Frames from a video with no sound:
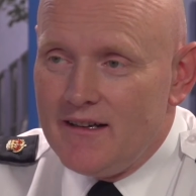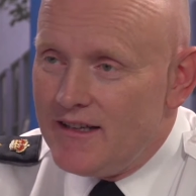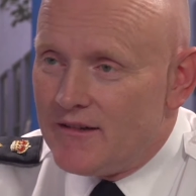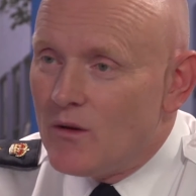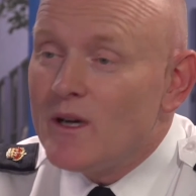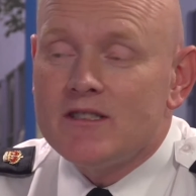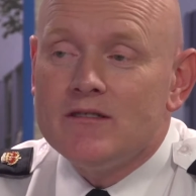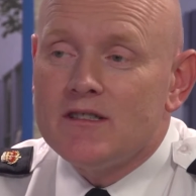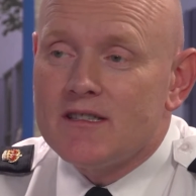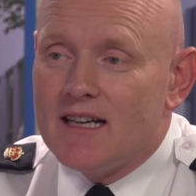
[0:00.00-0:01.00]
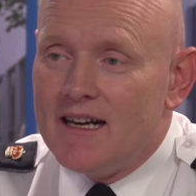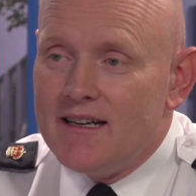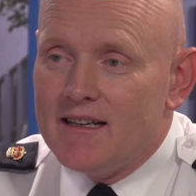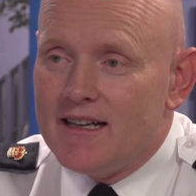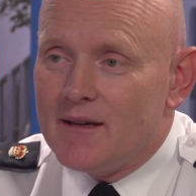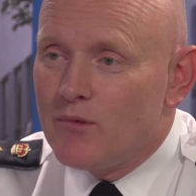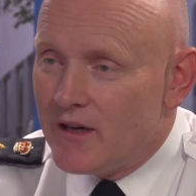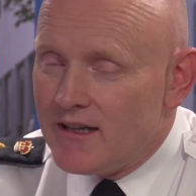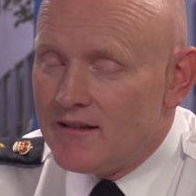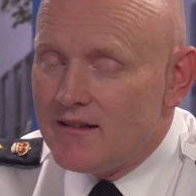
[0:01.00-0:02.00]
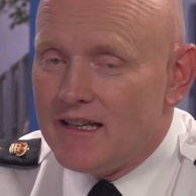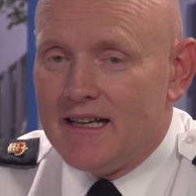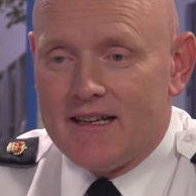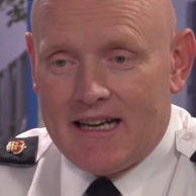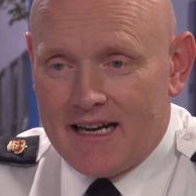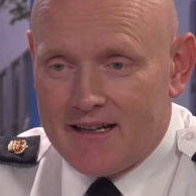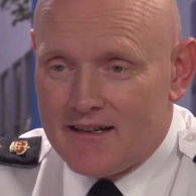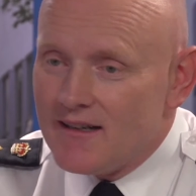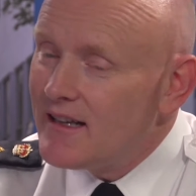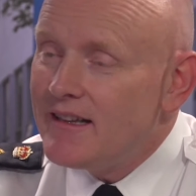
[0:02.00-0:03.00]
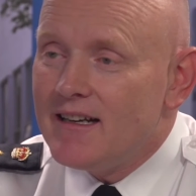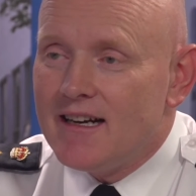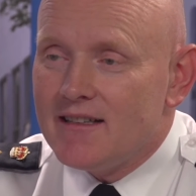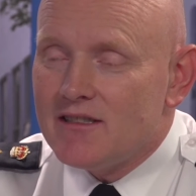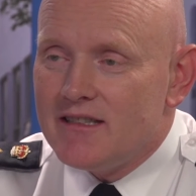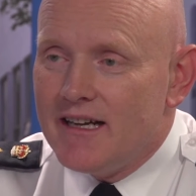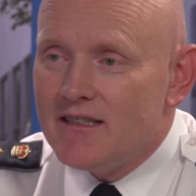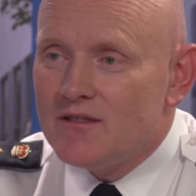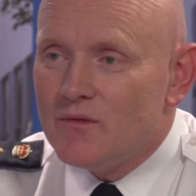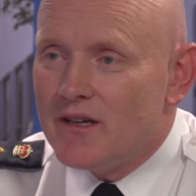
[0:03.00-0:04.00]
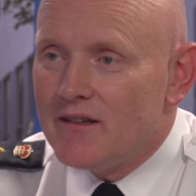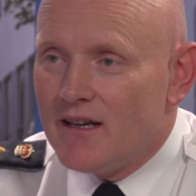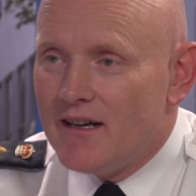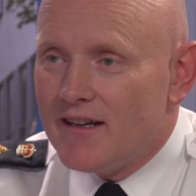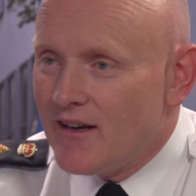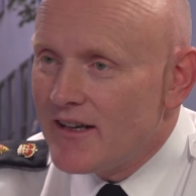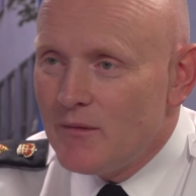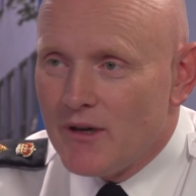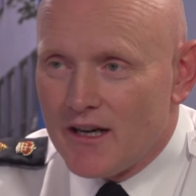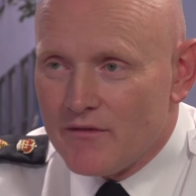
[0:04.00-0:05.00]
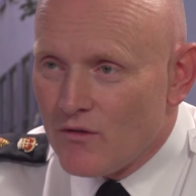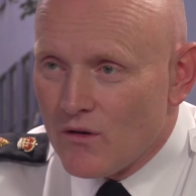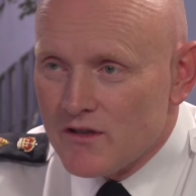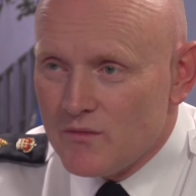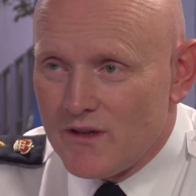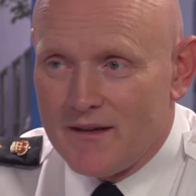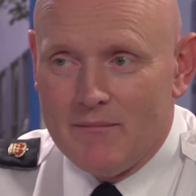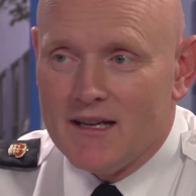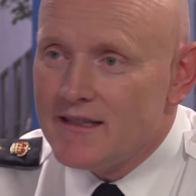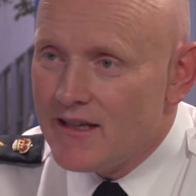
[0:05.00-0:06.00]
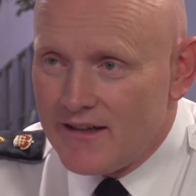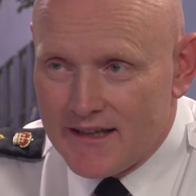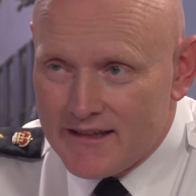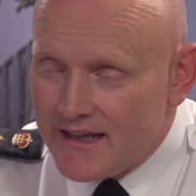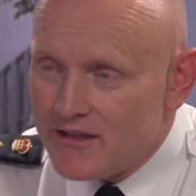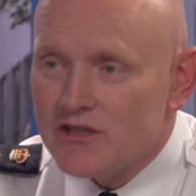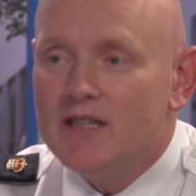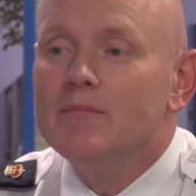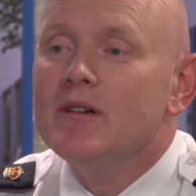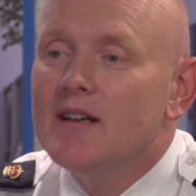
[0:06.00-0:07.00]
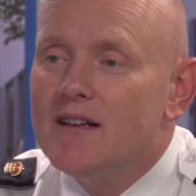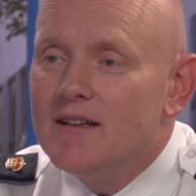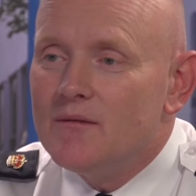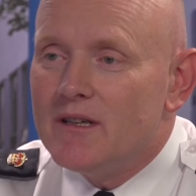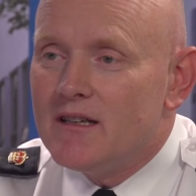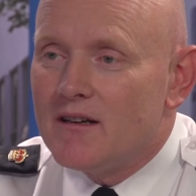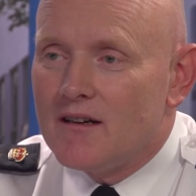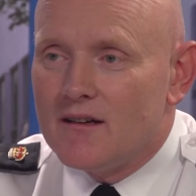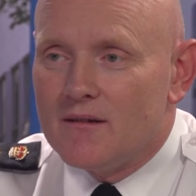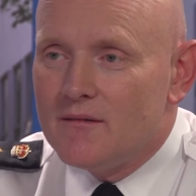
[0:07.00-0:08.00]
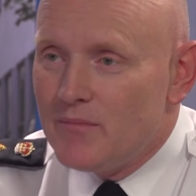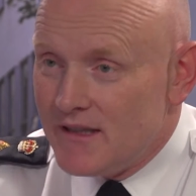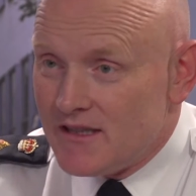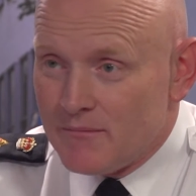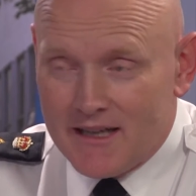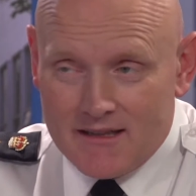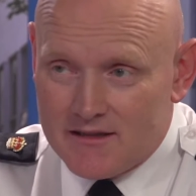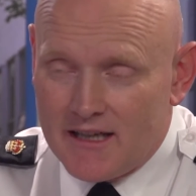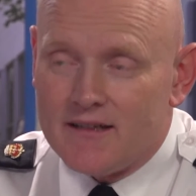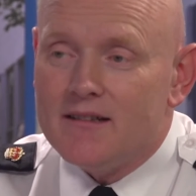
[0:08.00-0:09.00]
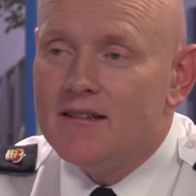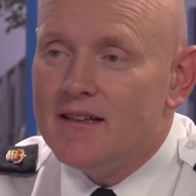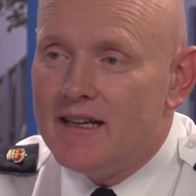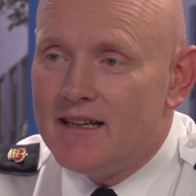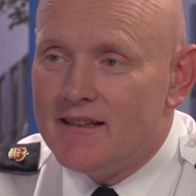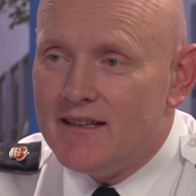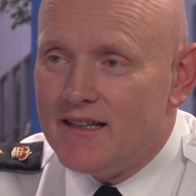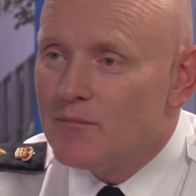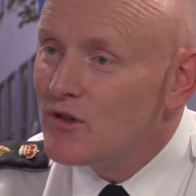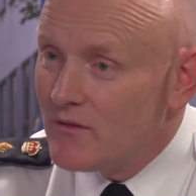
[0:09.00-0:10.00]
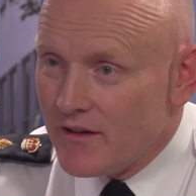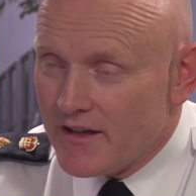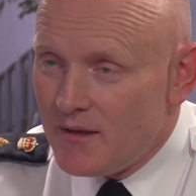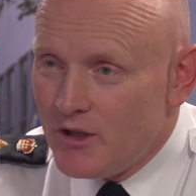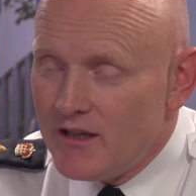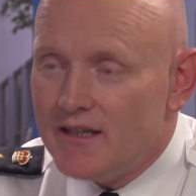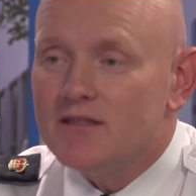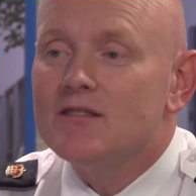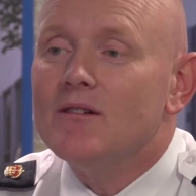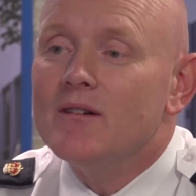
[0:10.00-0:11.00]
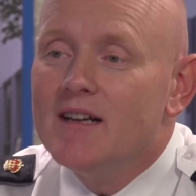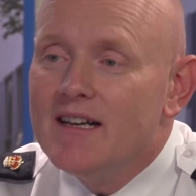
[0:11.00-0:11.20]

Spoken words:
you know, in a Western society like Britain, like Canada, like the United States, we are not an occupying force. We're not a military dictatorship. We are policing by consent and the approval of the community. So